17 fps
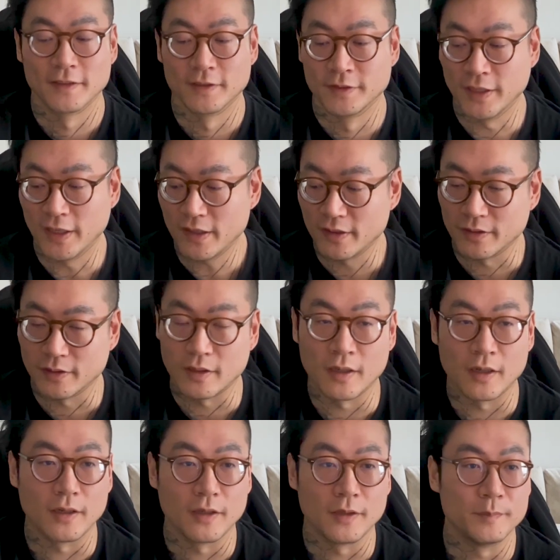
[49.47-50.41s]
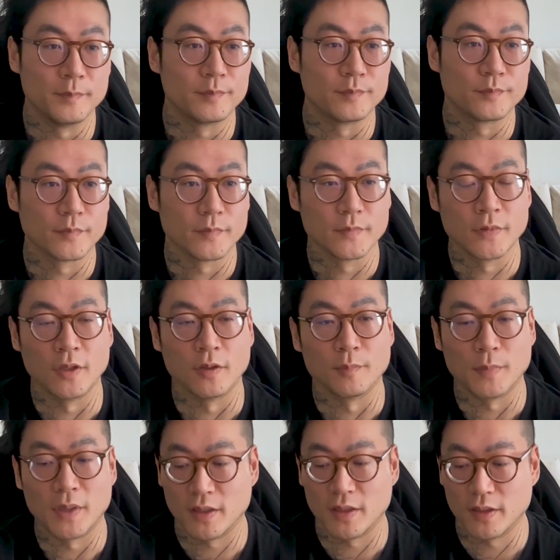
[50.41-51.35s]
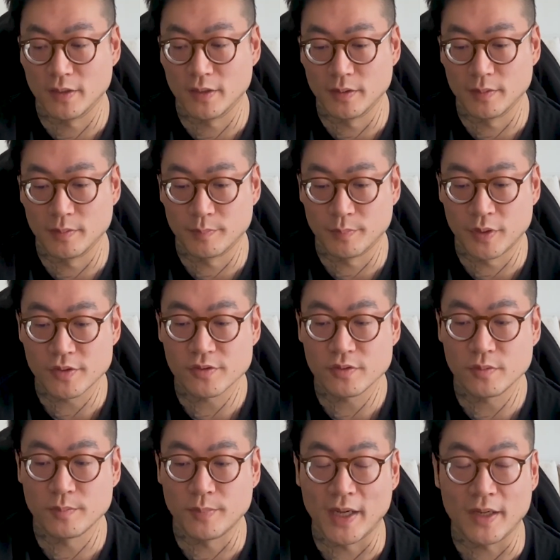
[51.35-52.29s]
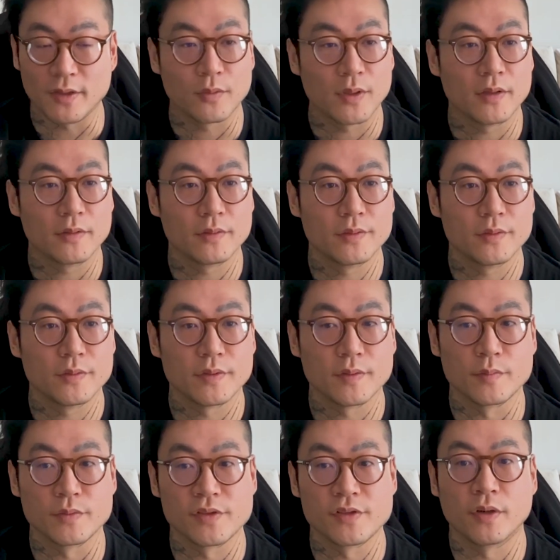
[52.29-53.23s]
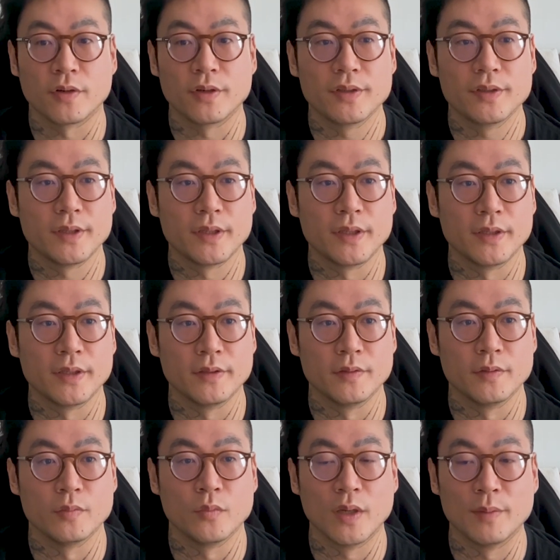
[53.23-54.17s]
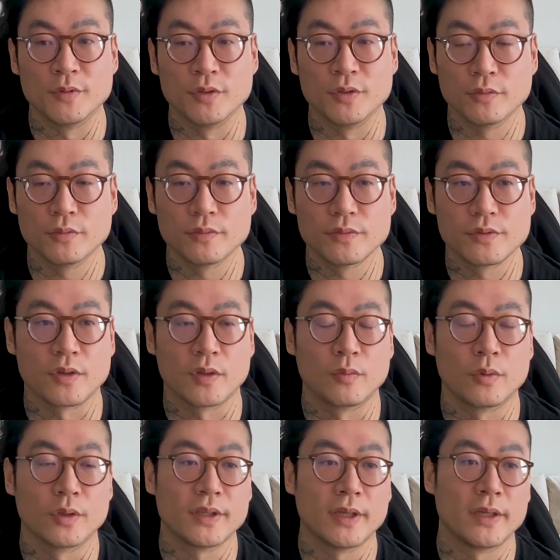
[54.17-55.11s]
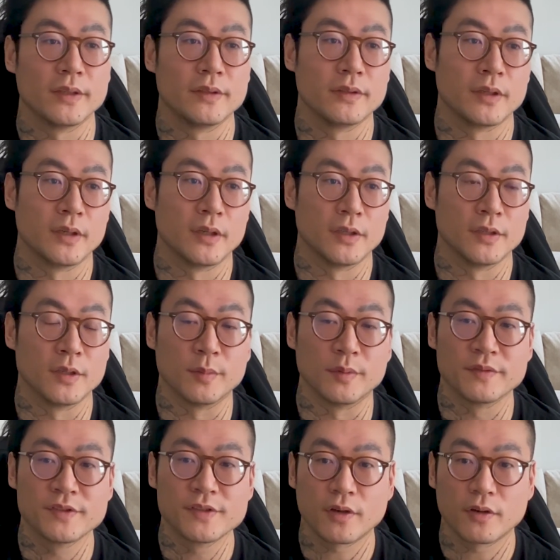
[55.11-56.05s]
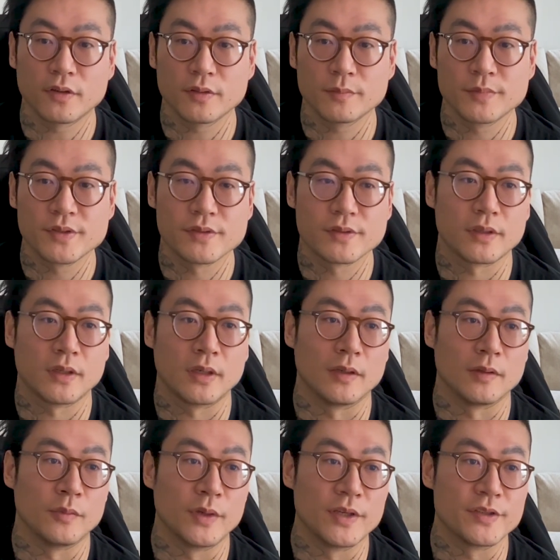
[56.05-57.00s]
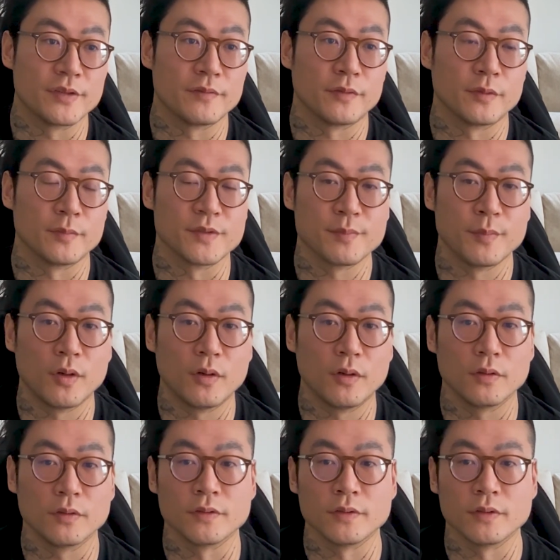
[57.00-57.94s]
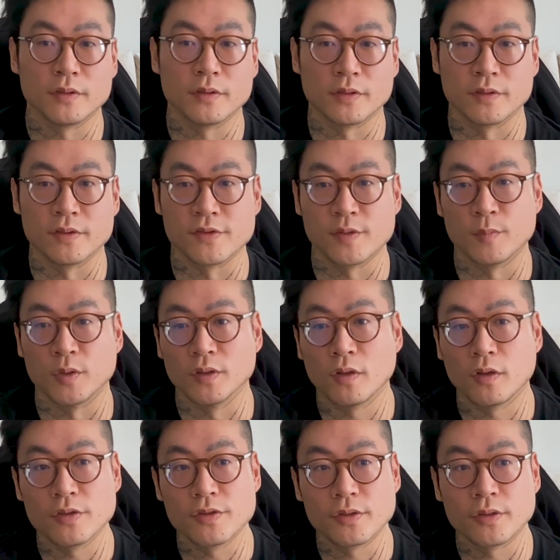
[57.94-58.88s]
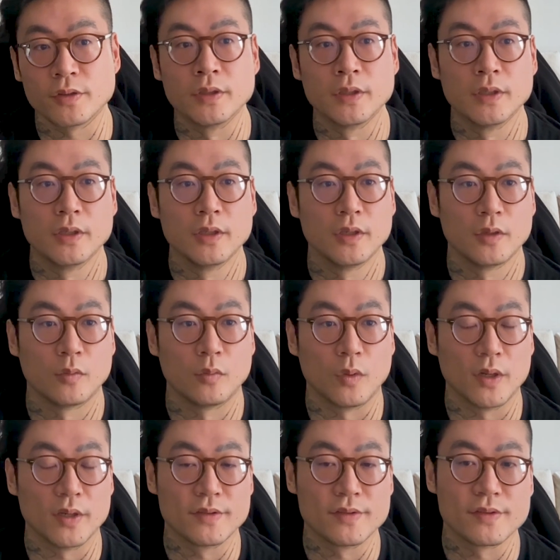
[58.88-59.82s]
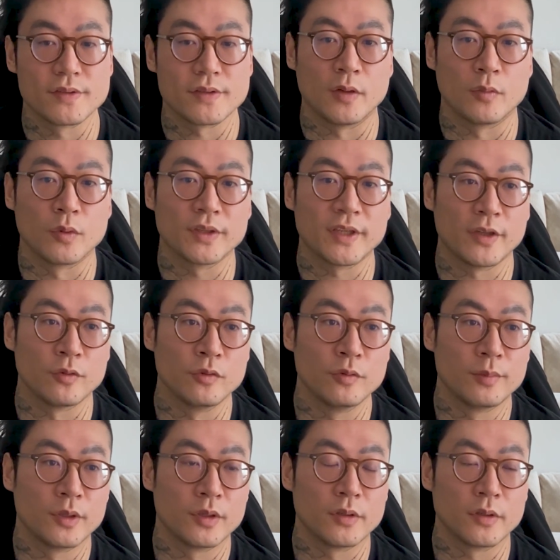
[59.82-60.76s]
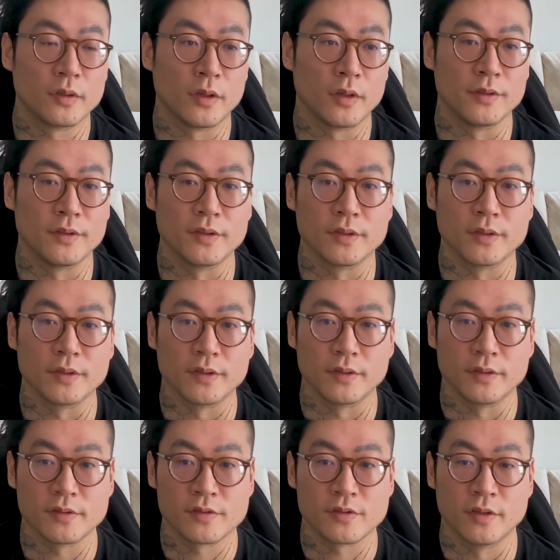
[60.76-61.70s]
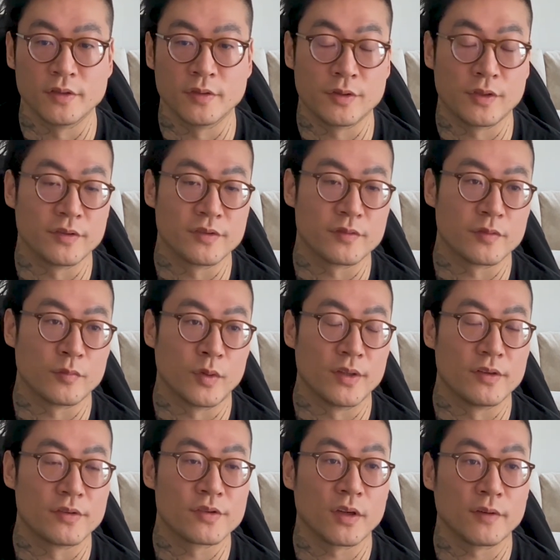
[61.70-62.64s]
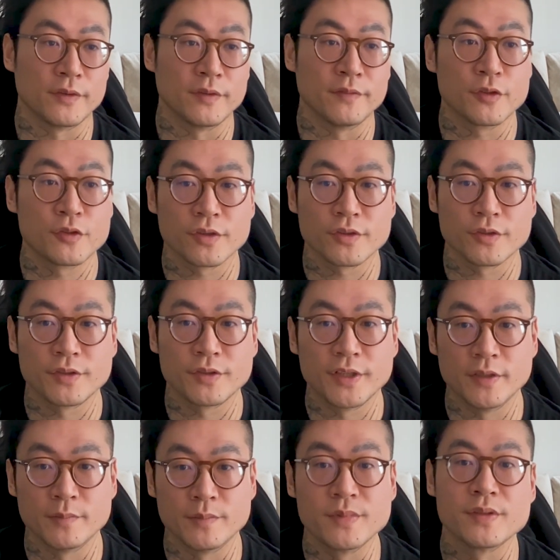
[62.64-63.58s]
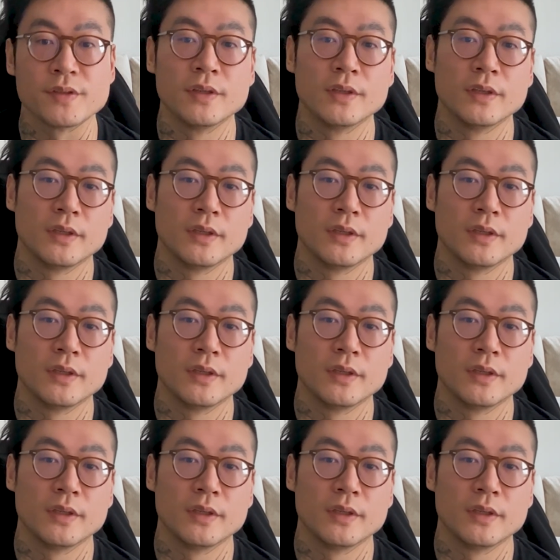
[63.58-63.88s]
Yeah. My personal background started in Web 2. So I worked at a number of startups, ranging from small to somewhat larger ones. I worked at Uber on one of their software infrastructure teams.